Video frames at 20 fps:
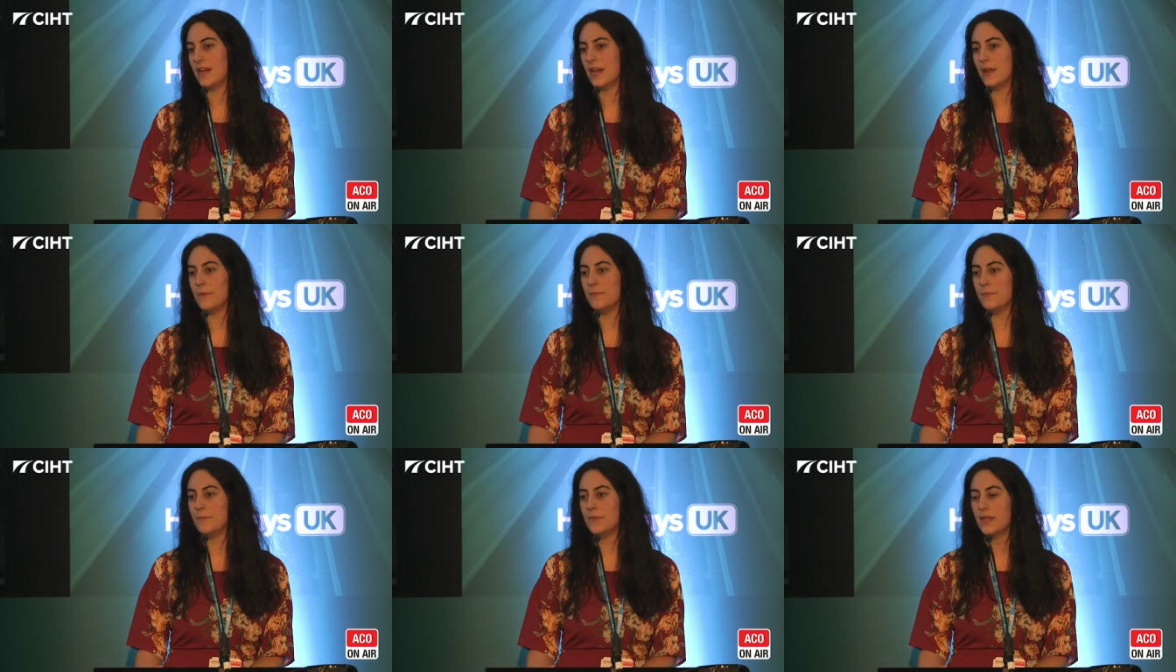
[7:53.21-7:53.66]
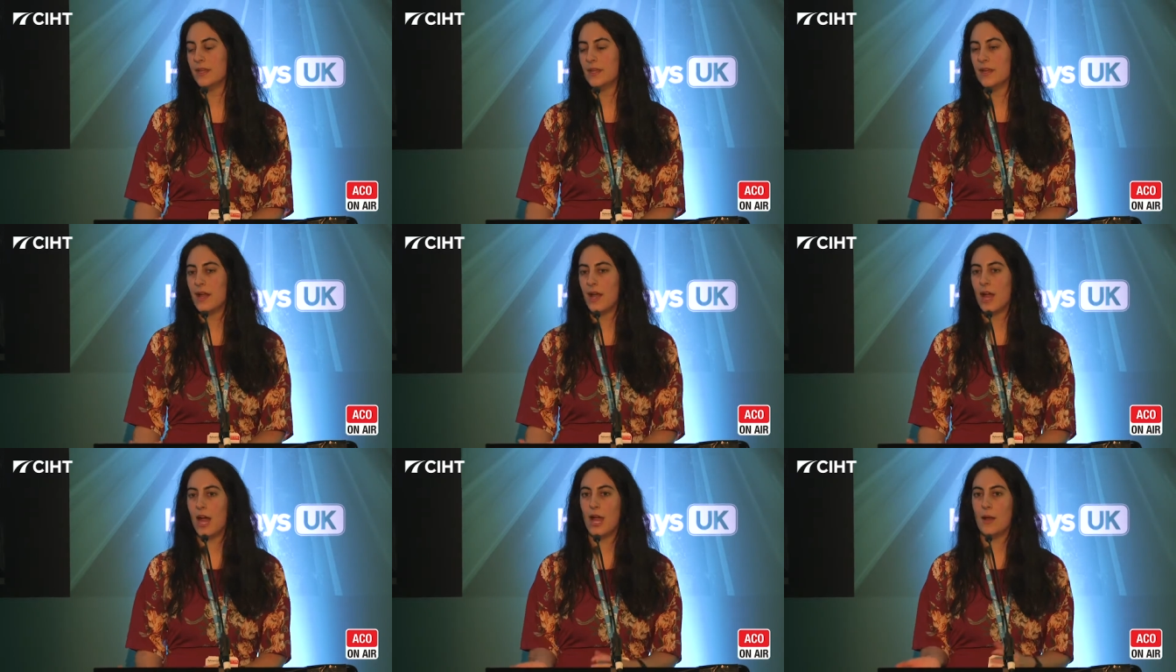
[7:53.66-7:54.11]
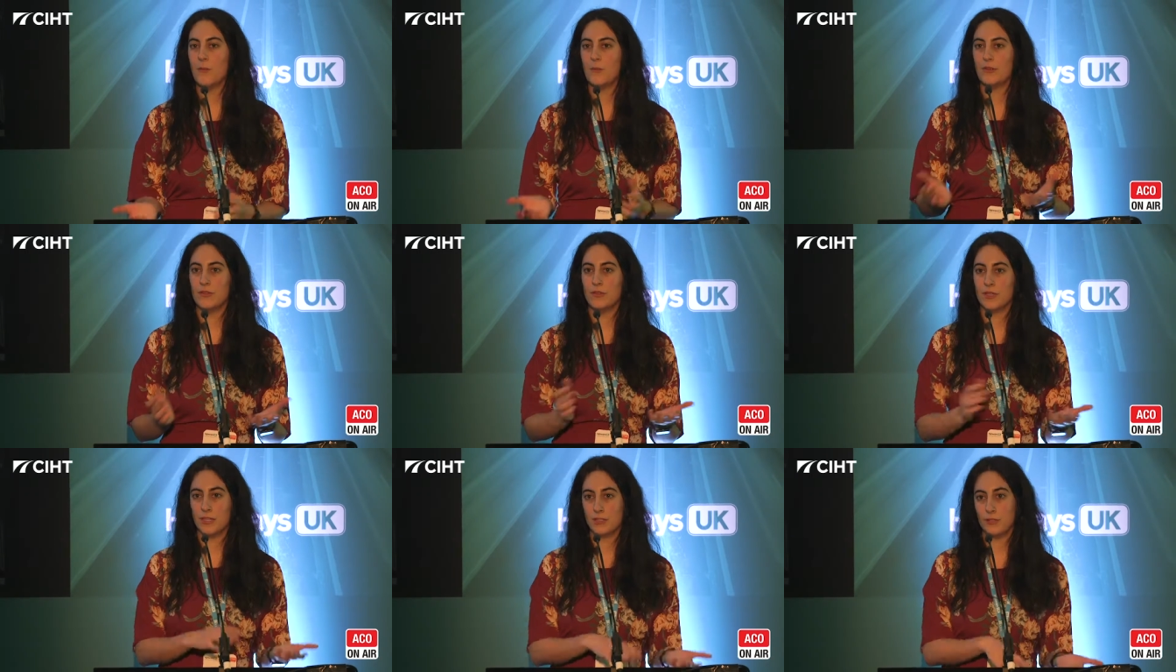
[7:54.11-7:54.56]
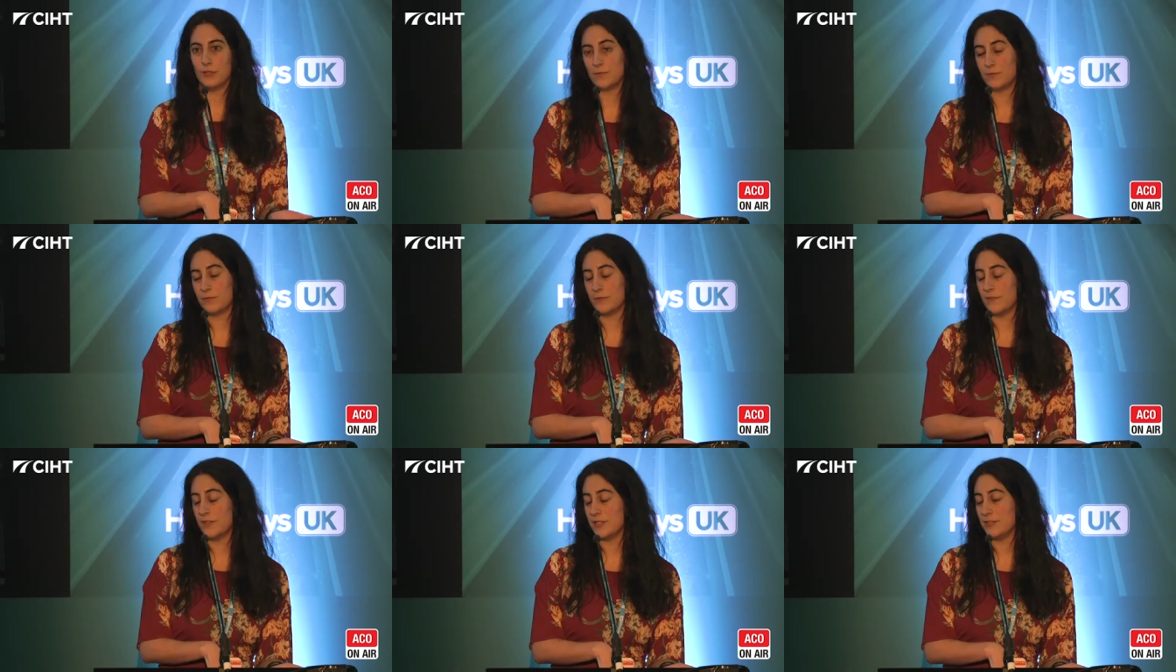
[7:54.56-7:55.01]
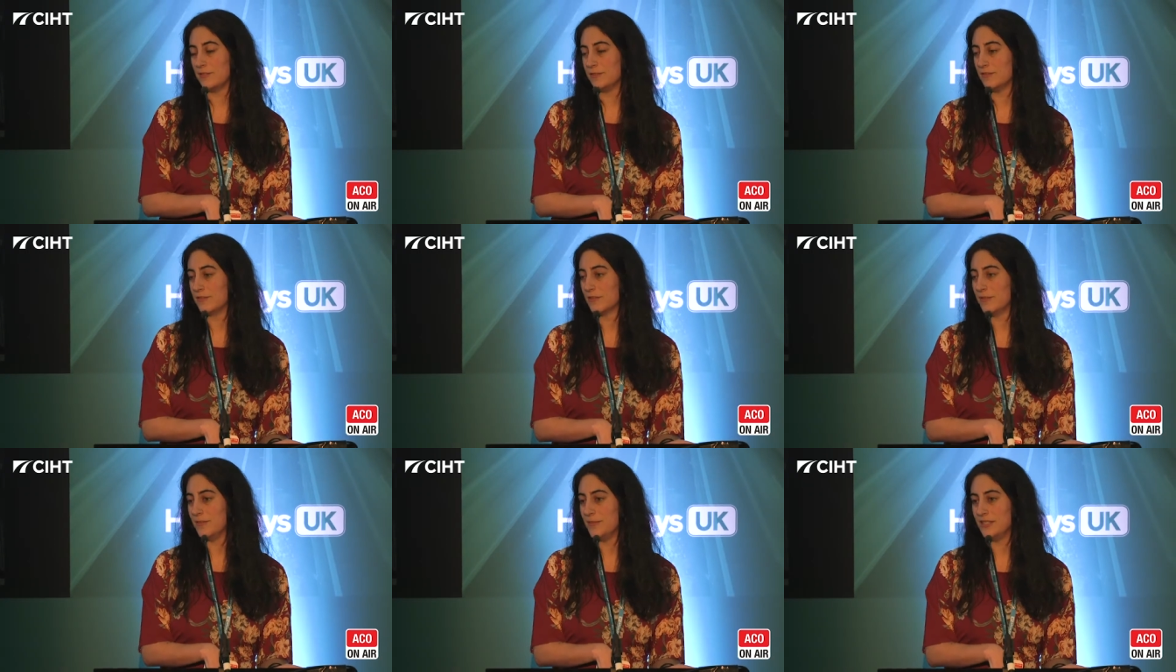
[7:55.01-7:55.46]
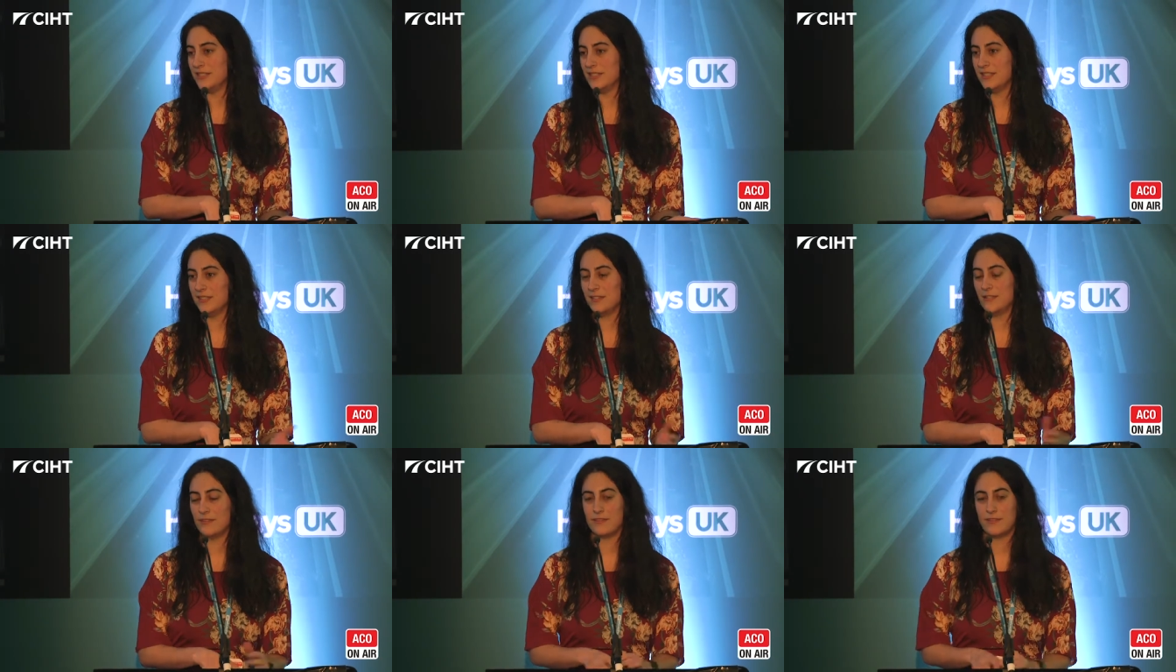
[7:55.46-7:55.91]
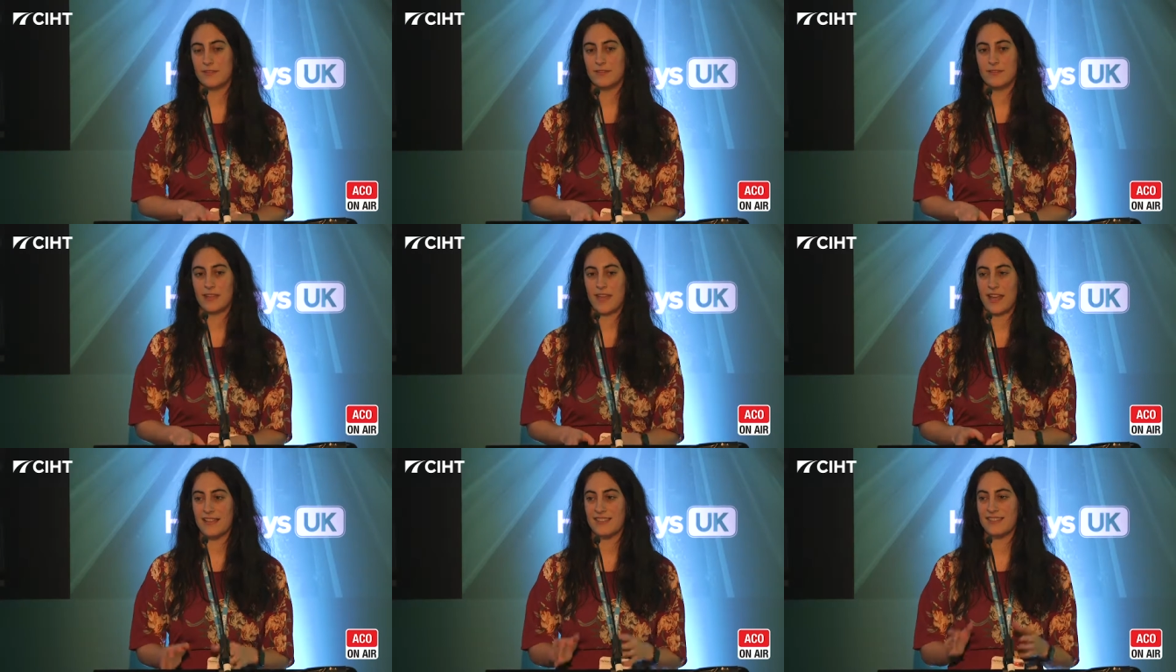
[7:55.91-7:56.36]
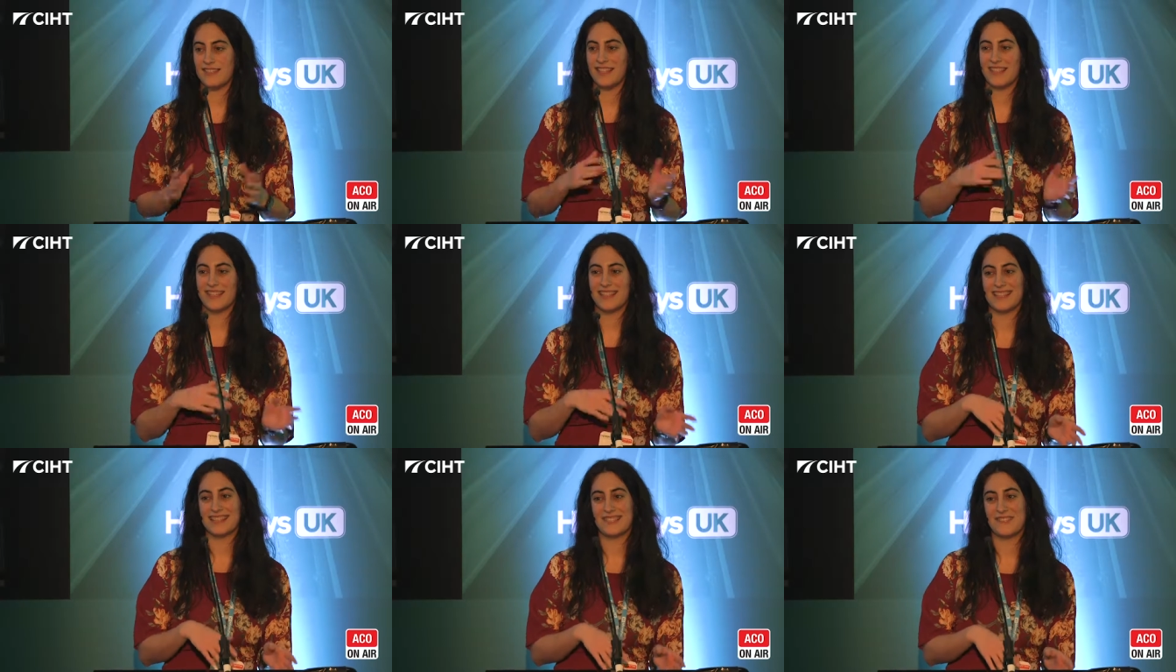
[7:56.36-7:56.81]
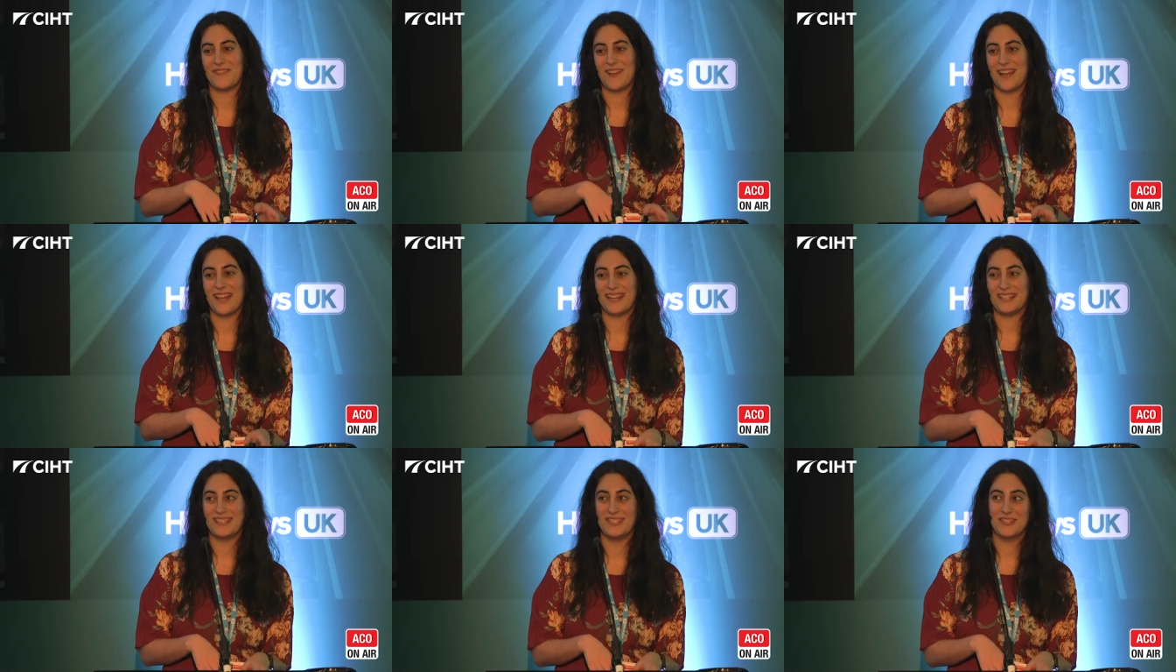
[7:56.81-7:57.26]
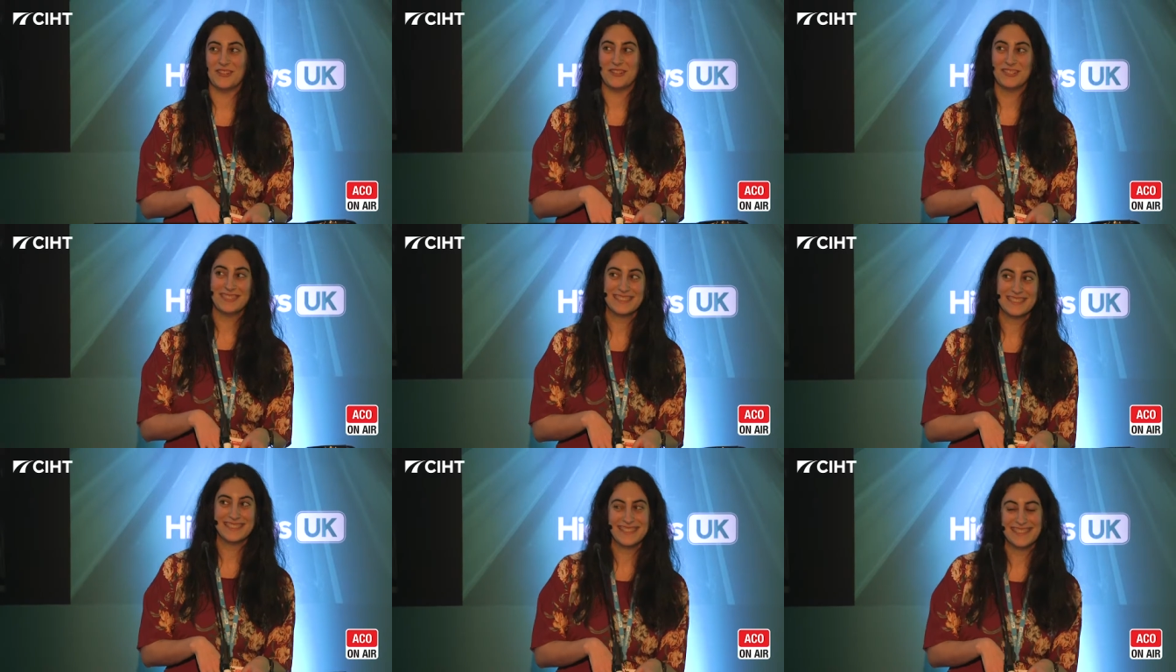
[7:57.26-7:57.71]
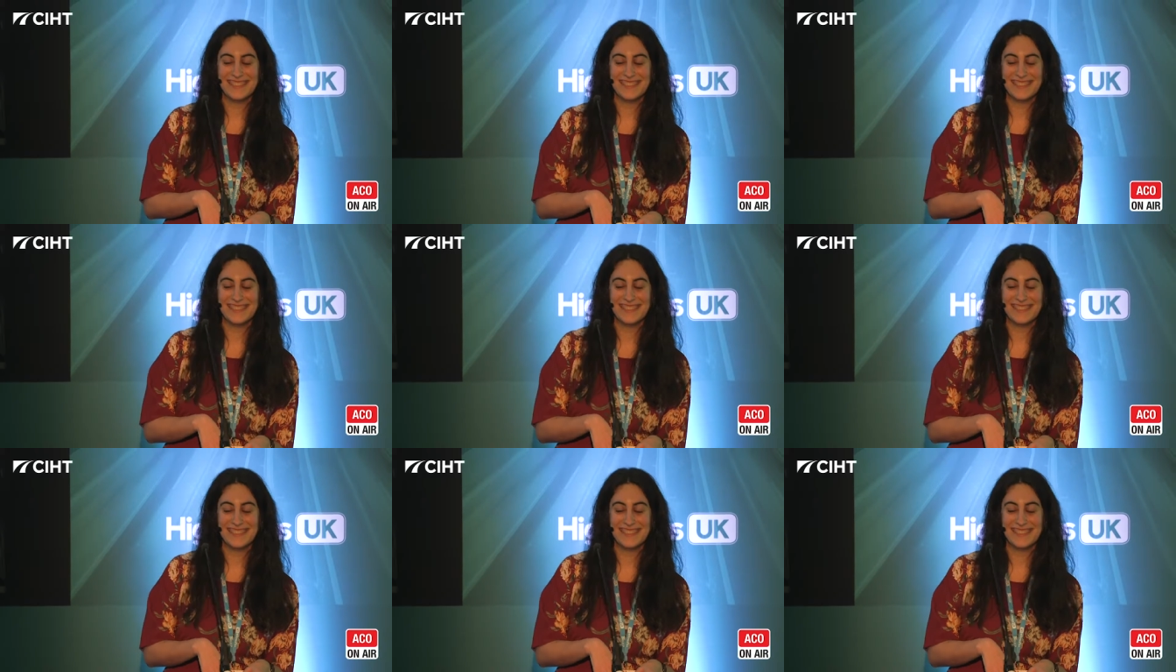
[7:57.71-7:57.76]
I'm on the Young Professionals Committee because I still classify as young.